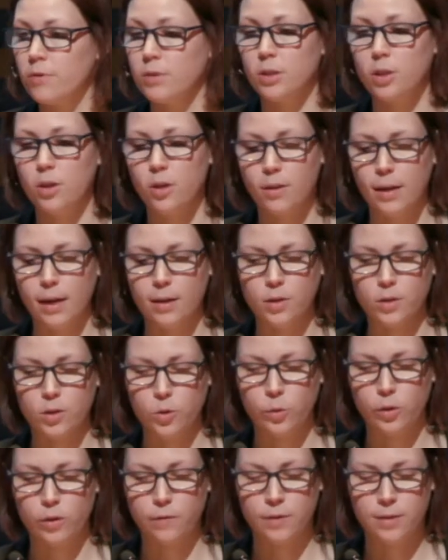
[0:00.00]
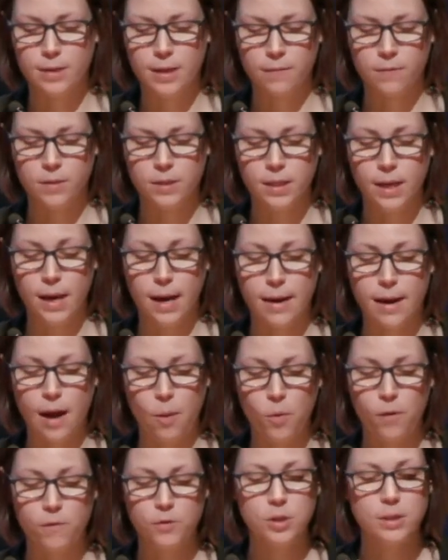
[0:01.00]
from 2012 to 17,
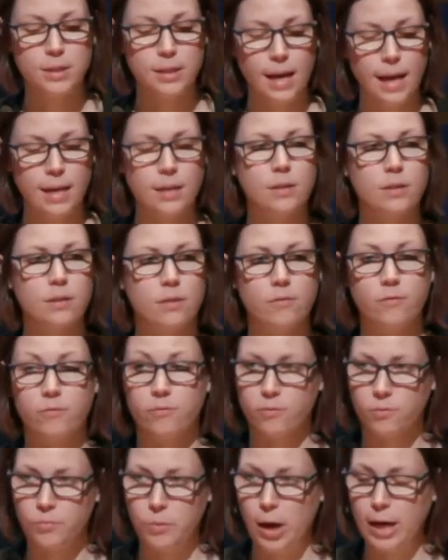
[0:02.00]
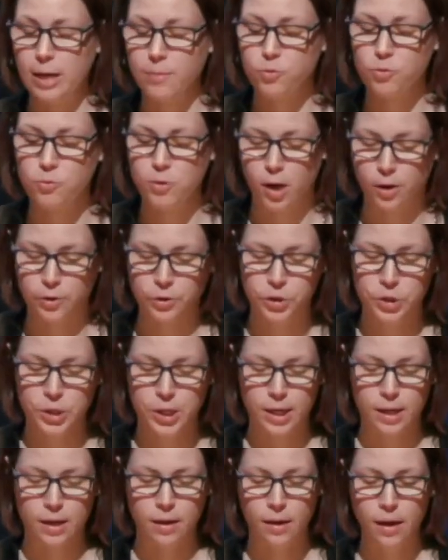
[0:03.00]
and we've just entered from April last
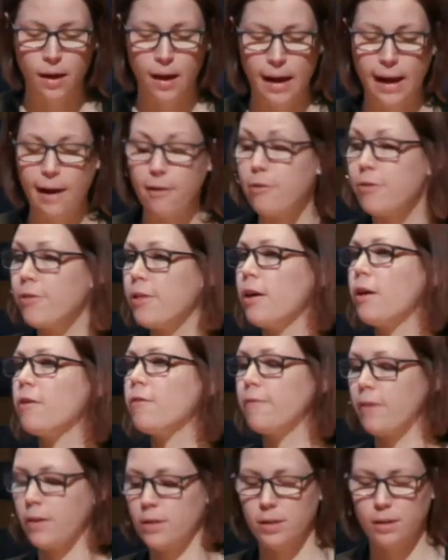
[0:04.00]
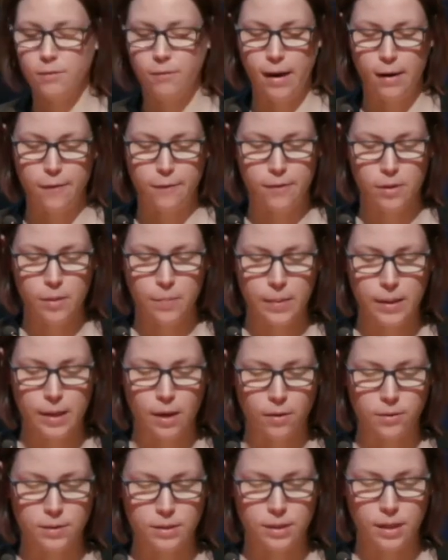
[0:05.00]
year our third funding round for the
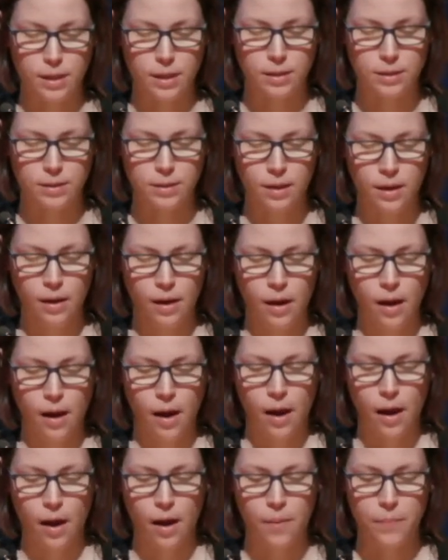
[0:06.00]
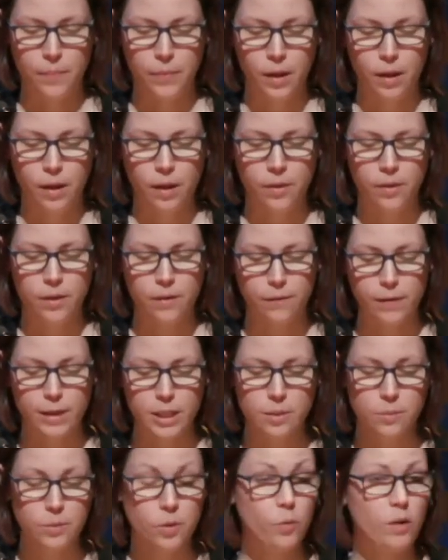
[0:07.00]
BRCs. The
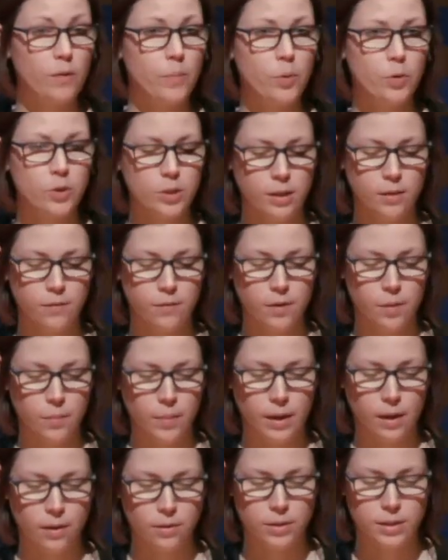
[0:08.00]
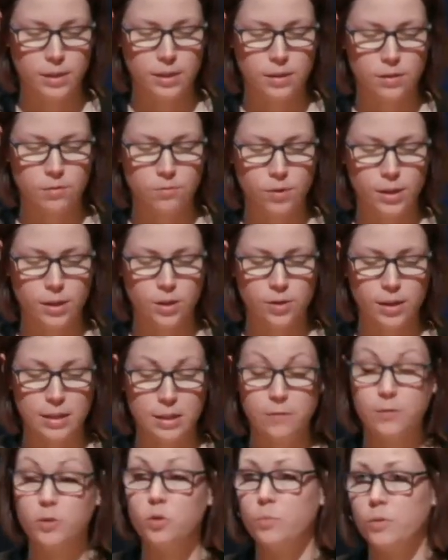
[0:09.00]
investment that we've put in for the BRCs has really
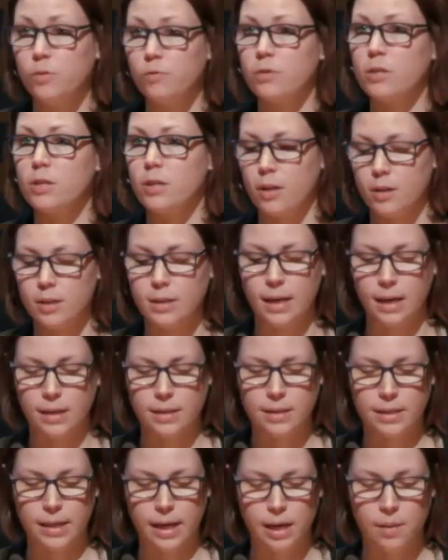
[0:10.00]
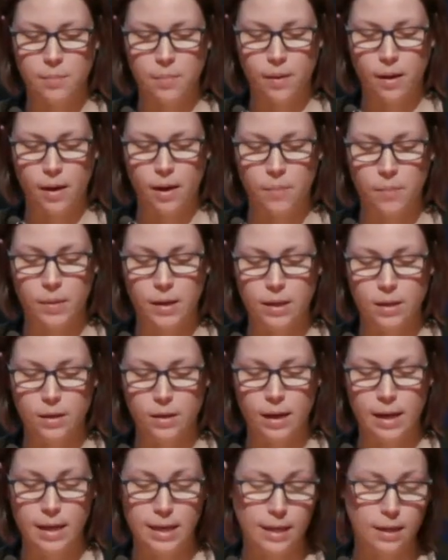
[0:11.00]
transformed the research landscape in
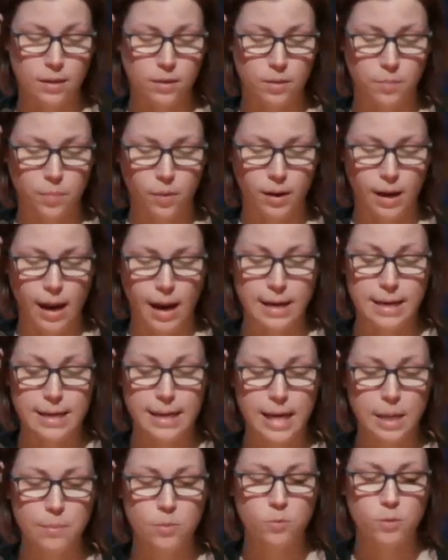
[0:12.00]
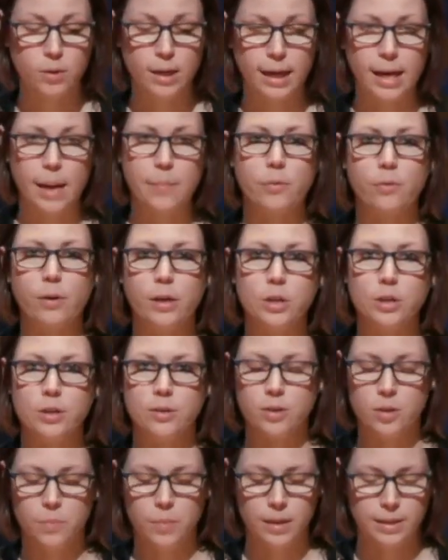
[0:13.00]
England and enabled
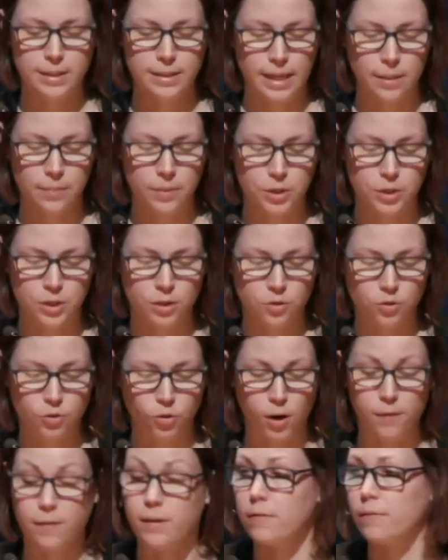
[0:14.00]
collaborations to be established that drive